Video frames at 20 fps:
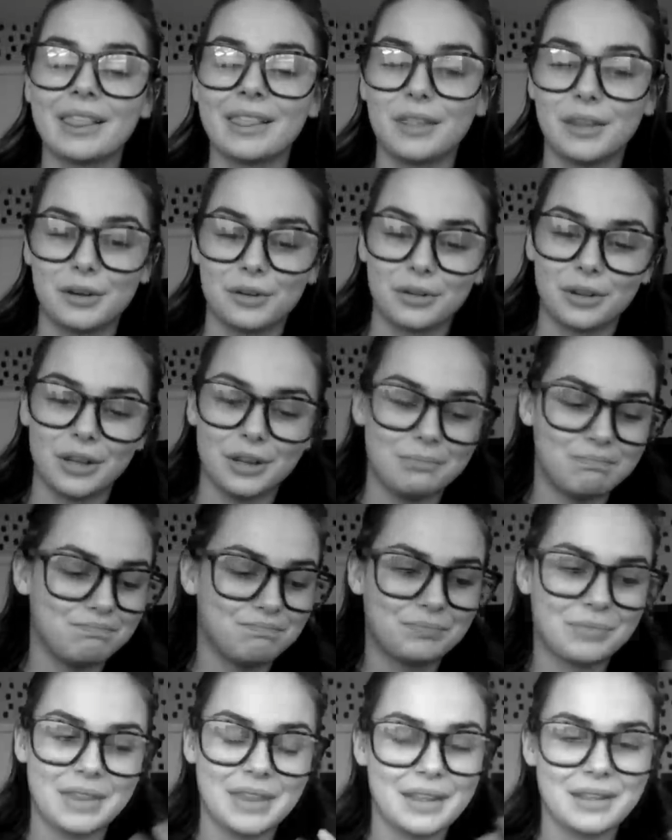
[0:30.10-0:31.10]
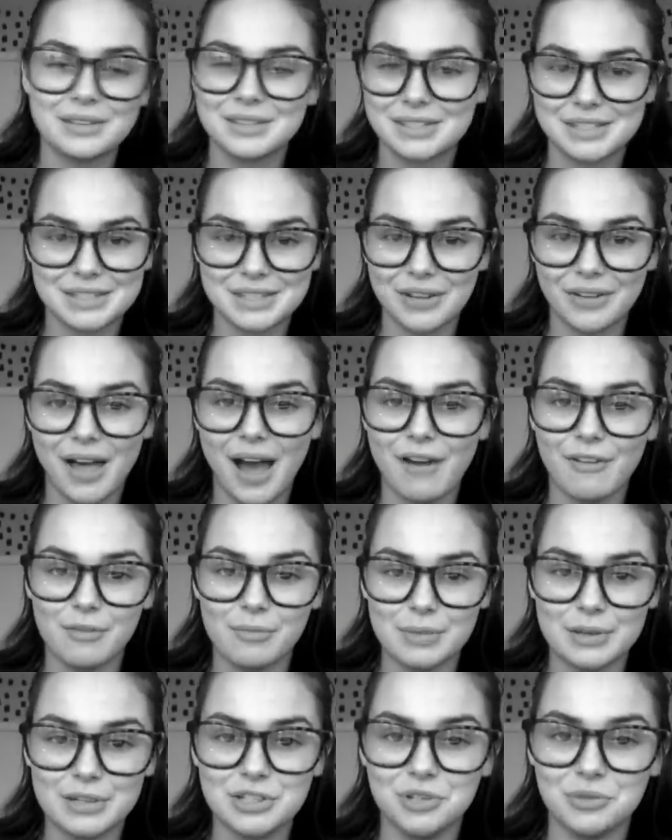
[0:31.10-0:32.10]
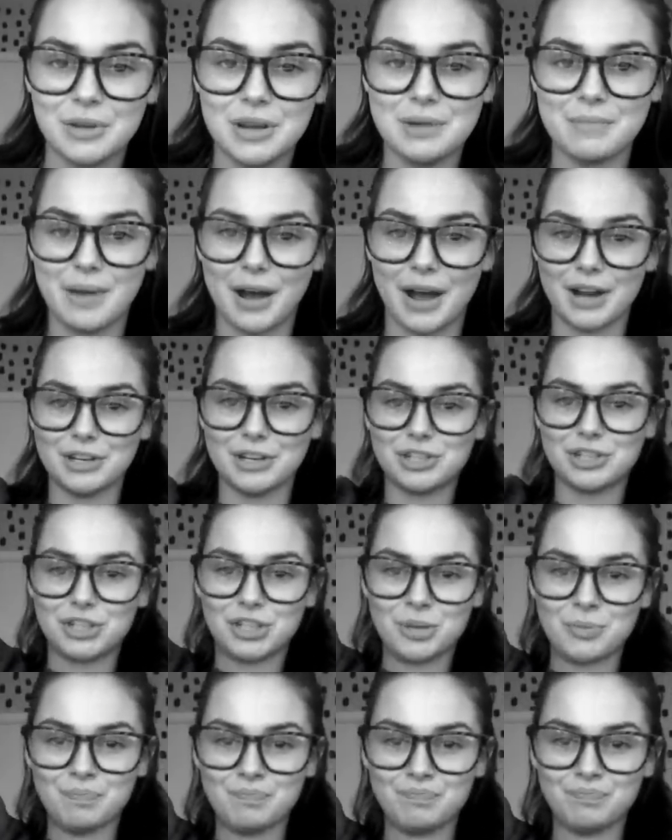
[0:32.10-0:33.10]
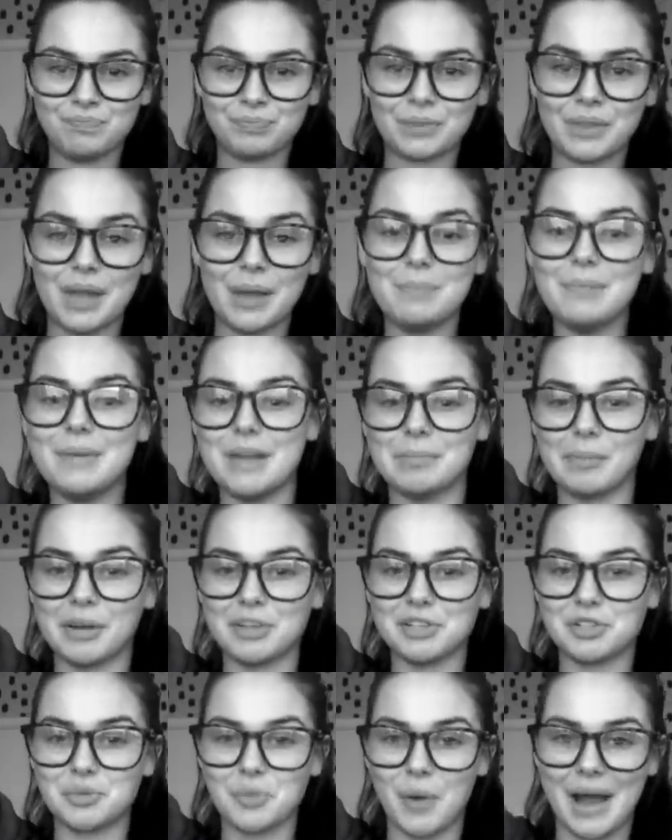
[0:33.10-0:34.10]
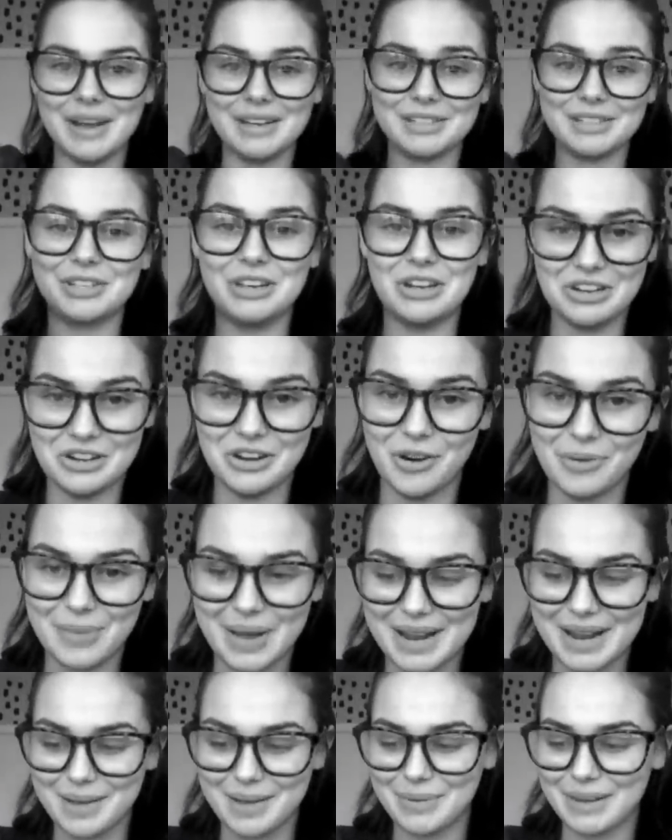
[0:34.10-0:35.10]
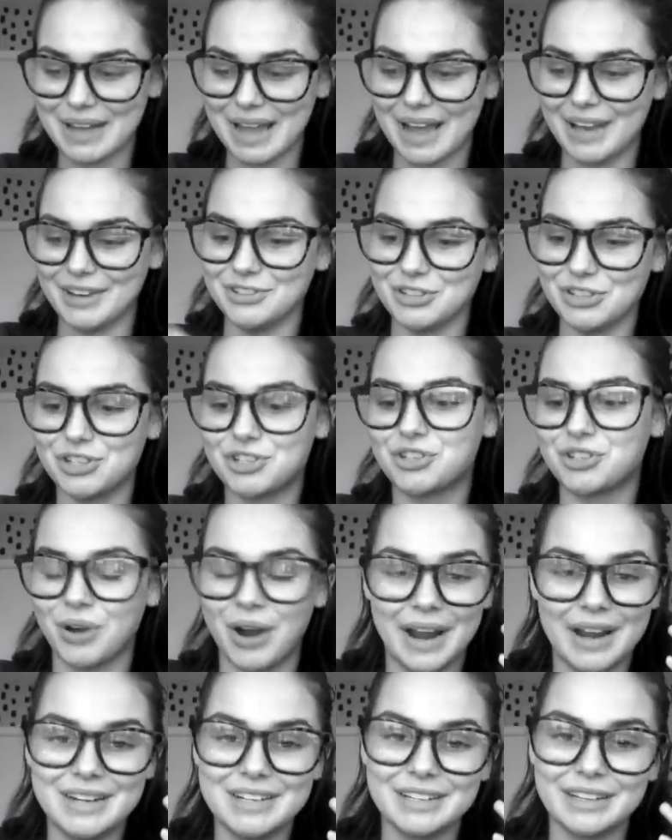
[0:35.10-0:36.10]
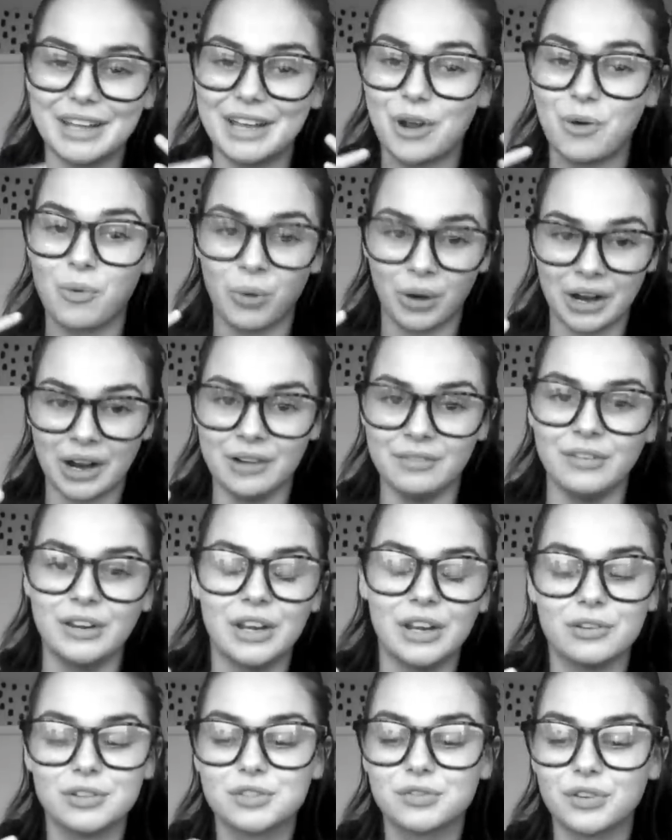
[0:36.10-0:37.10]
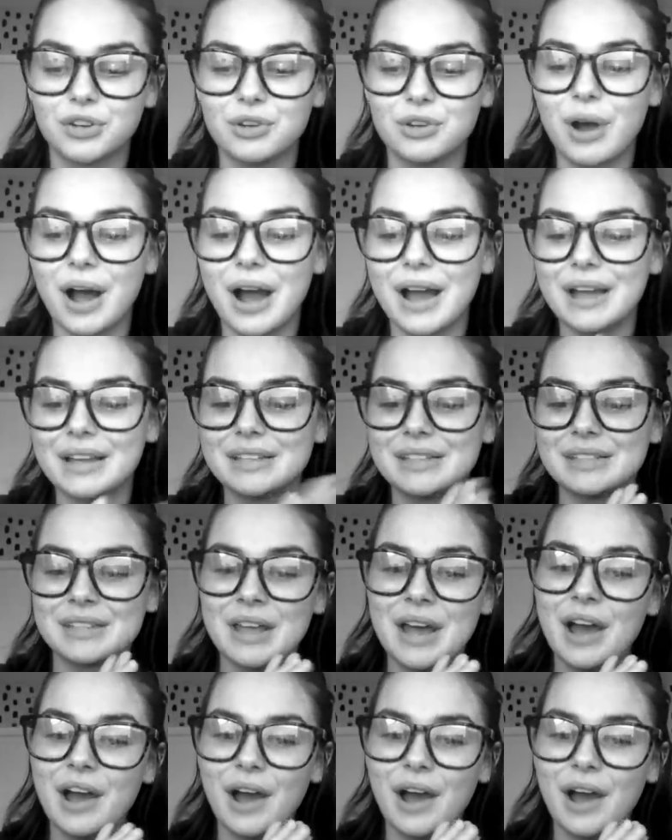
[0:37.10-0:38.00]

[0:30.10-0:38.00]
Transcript: literally still haven't been doing much in my sweats, no makeup again, just trying to like work on videos for you guys.